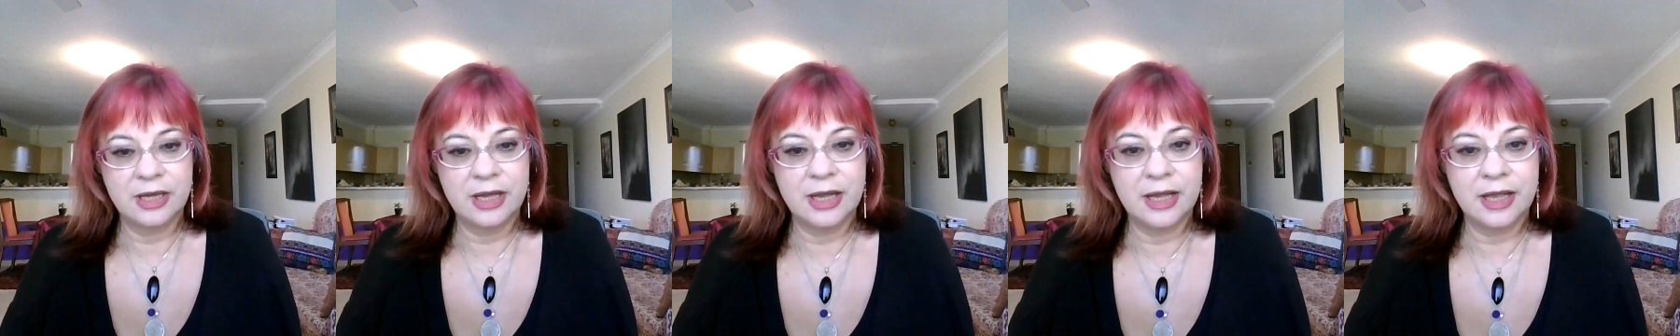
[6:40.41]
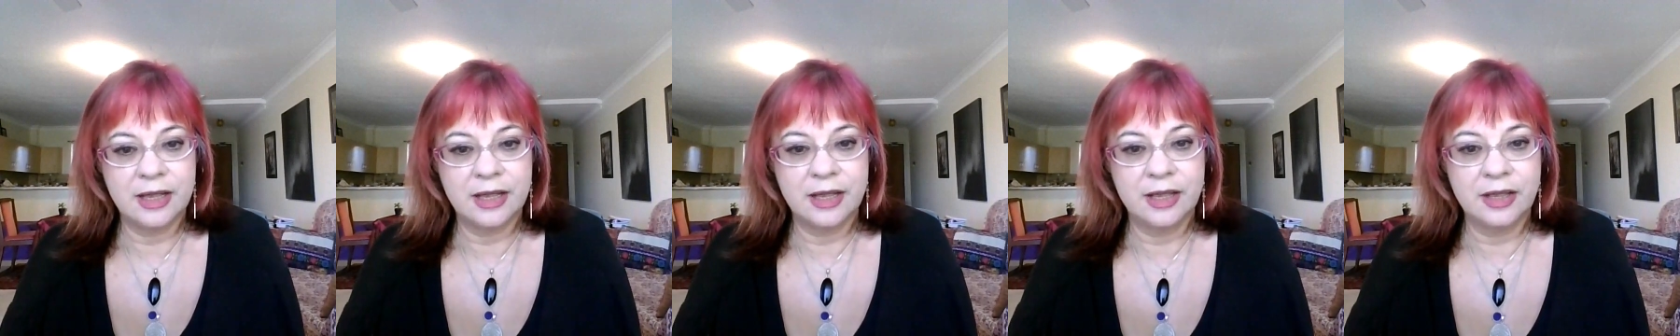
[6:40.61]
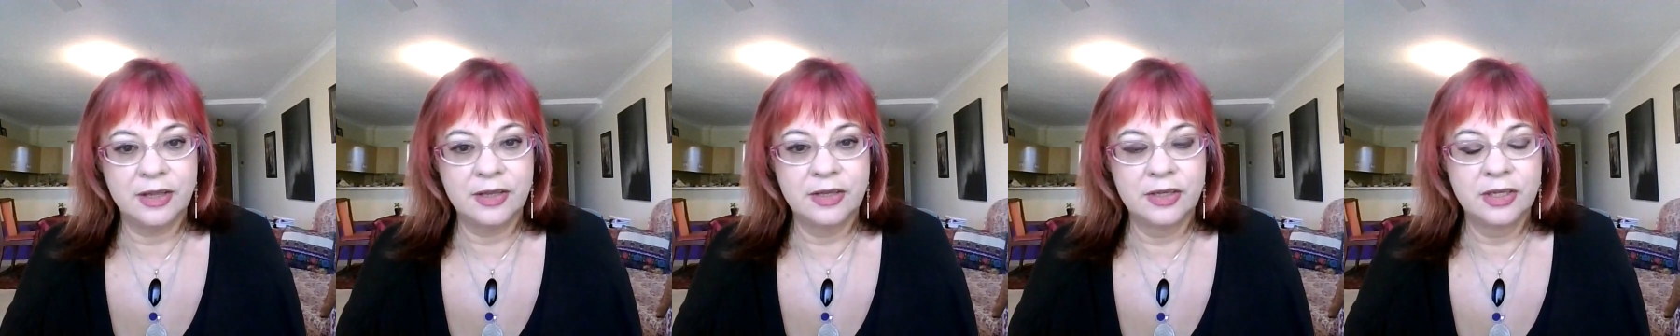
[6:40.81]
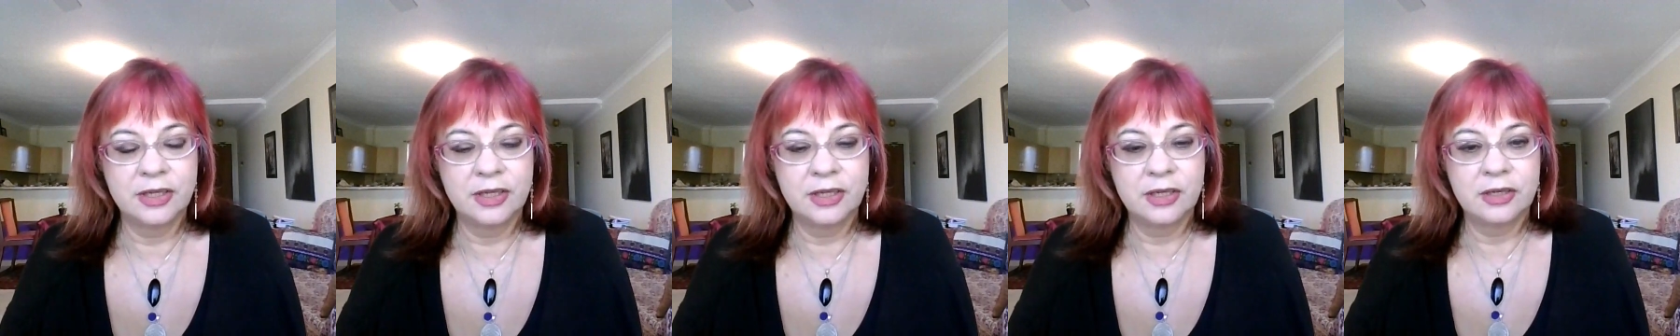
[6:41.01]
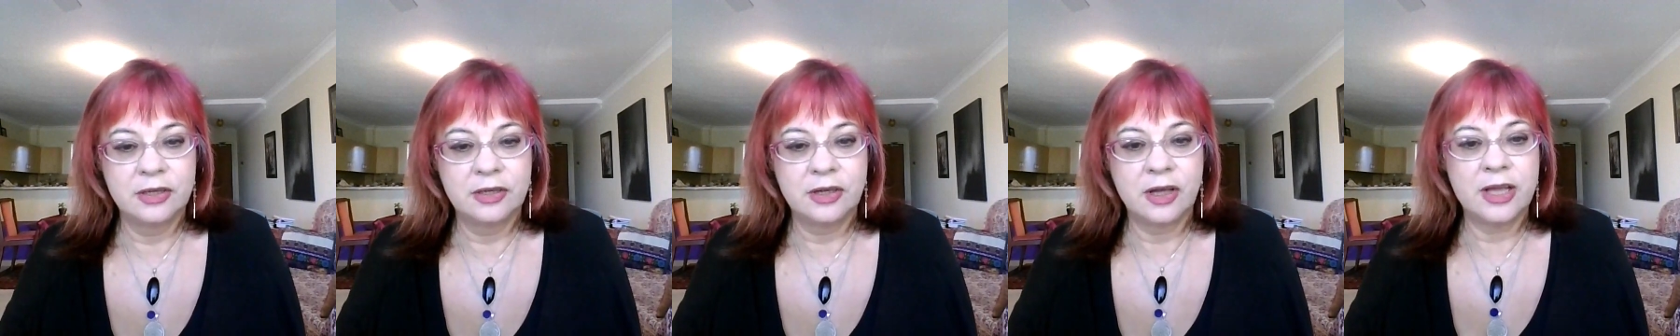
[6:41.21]
are
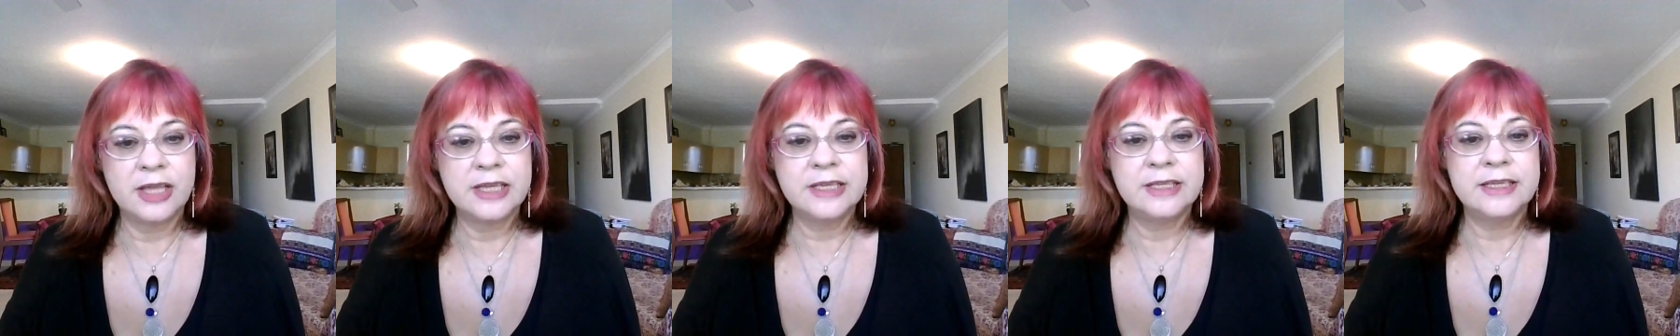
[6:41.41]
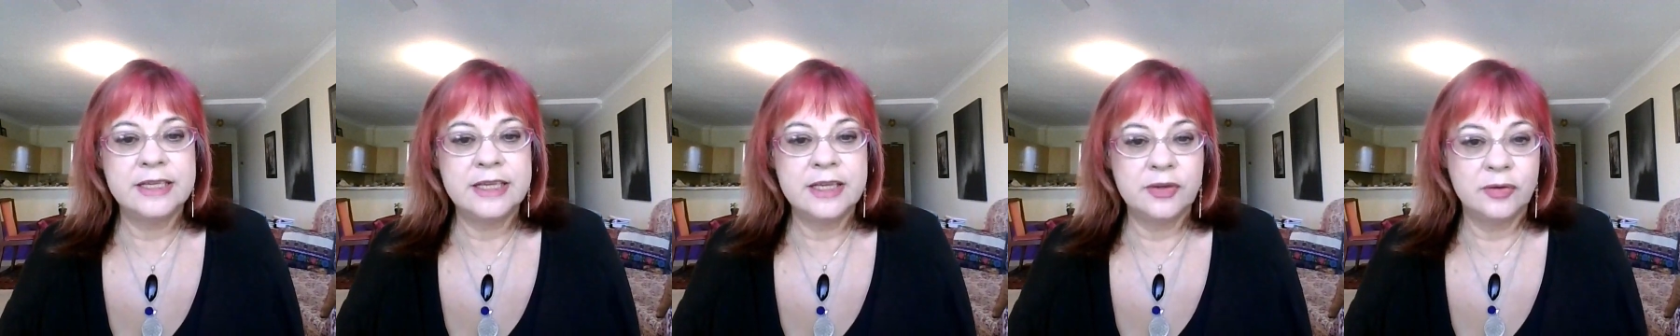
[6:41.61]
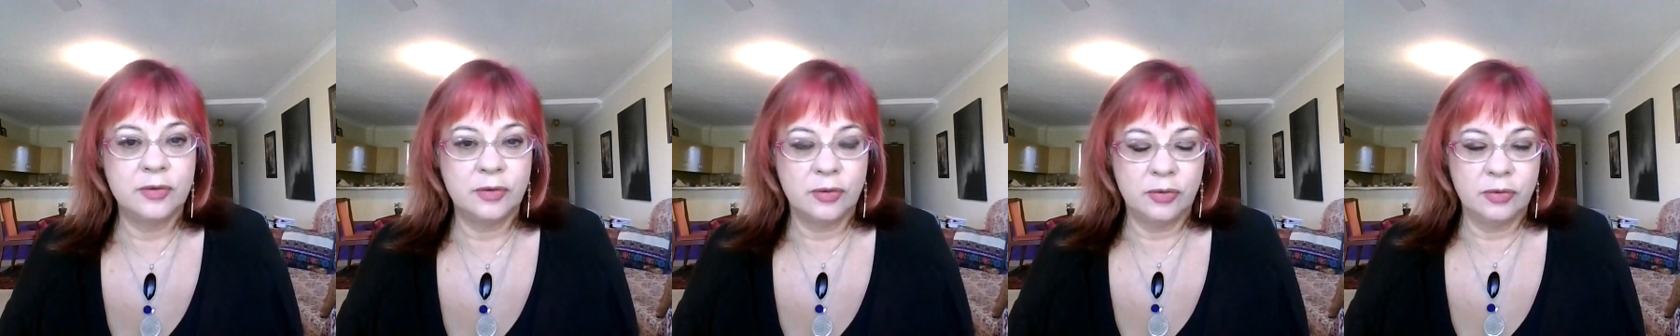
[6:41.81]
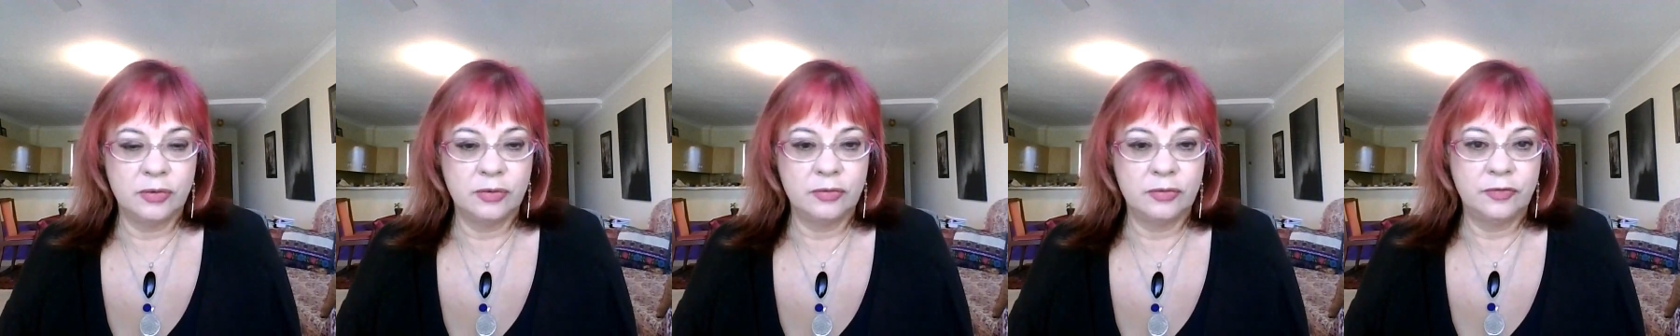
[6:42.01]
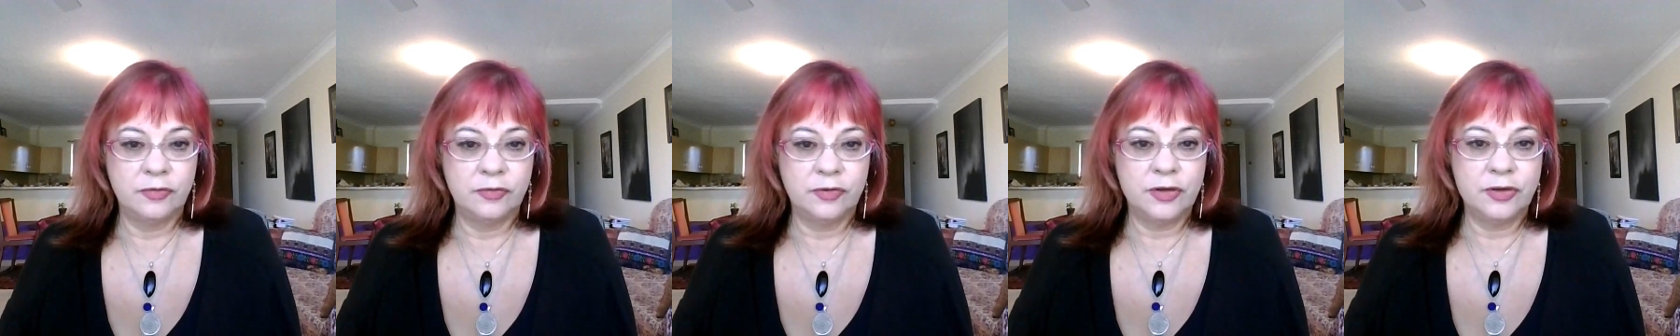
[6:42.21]
ideal
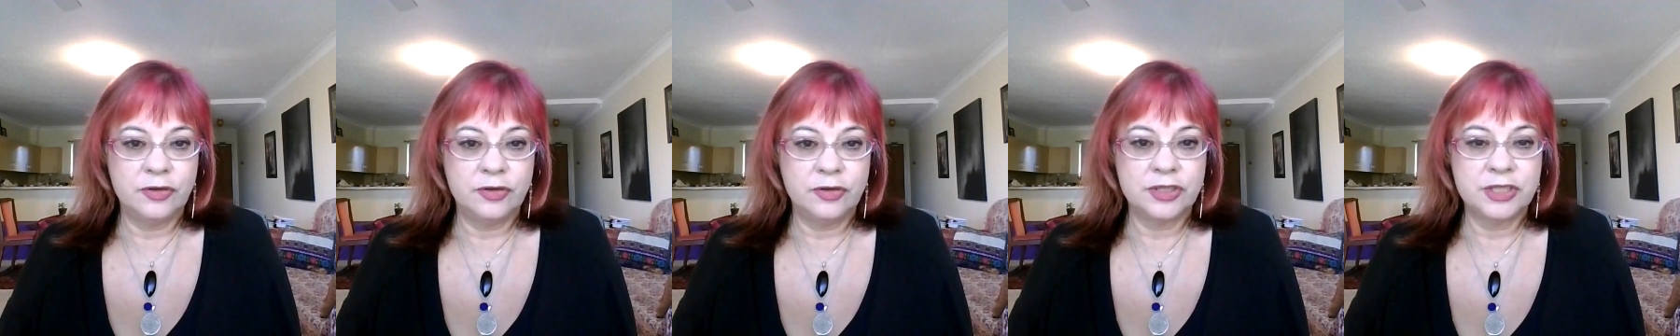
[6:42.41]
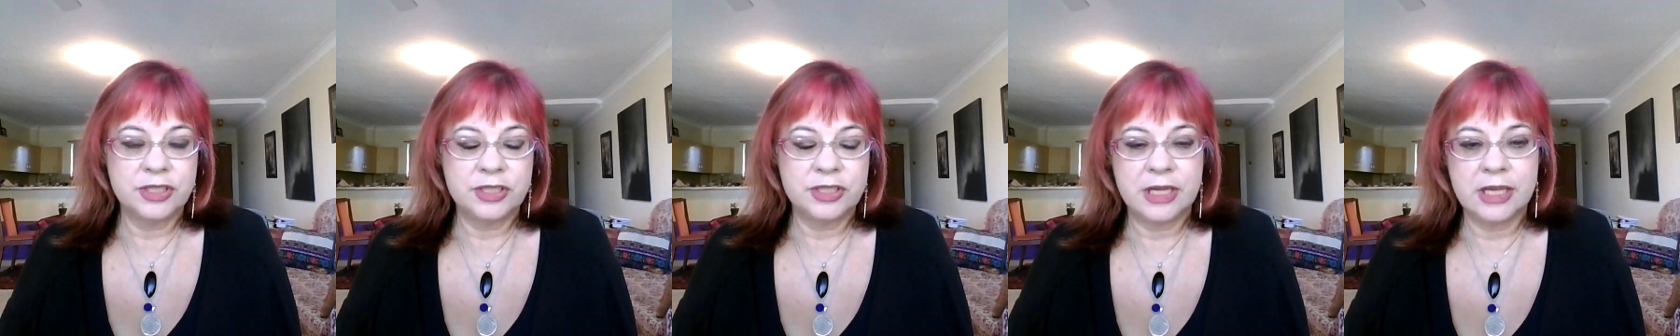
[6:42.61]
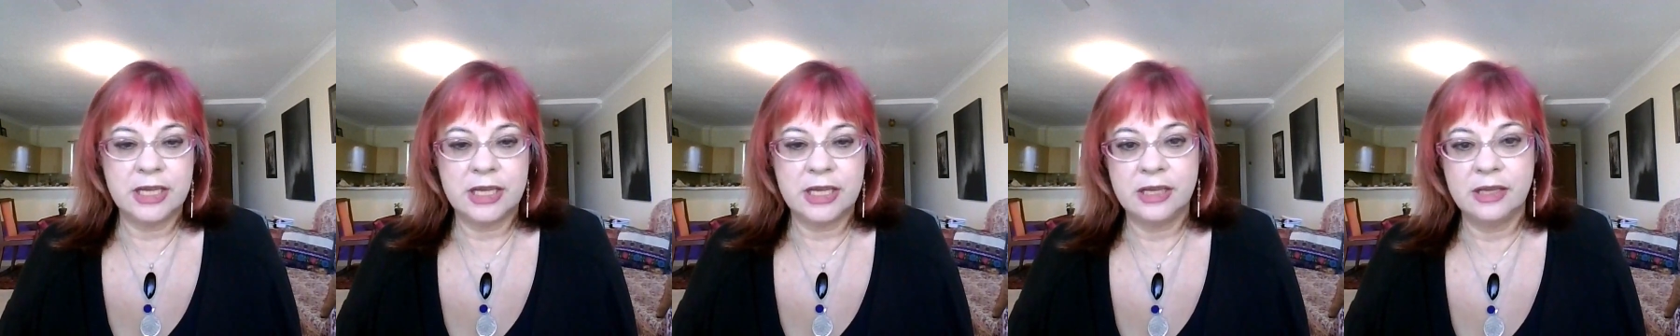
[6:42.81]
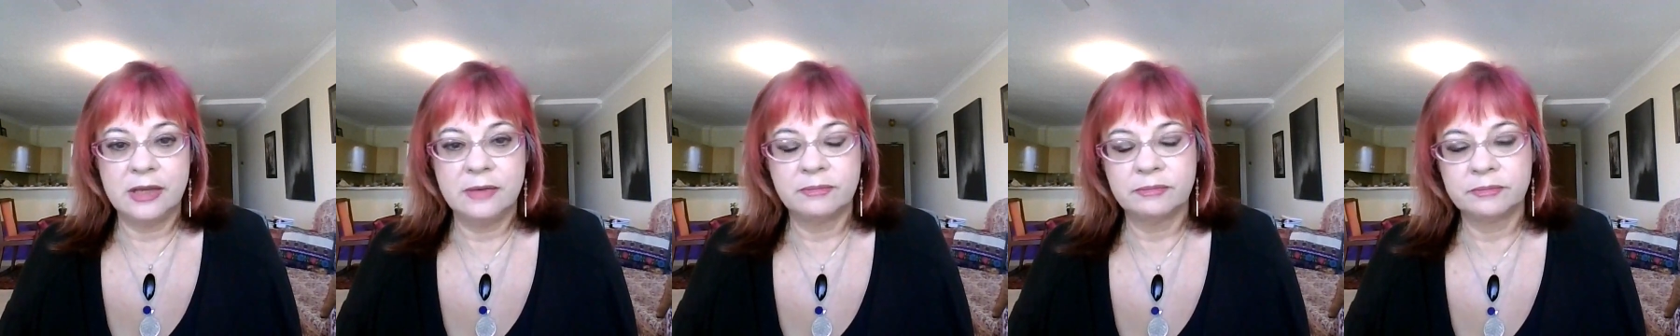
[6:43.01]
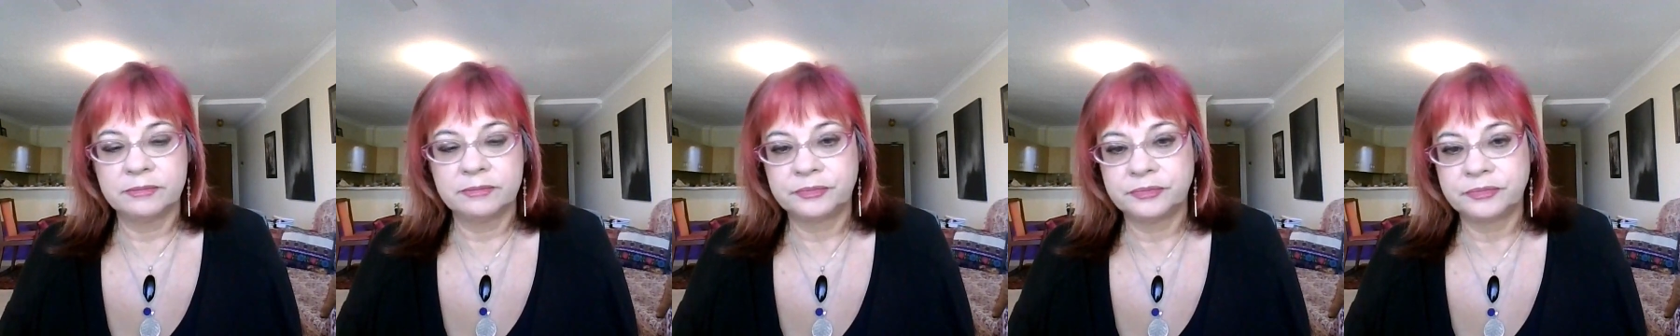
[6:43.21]
for you to ski.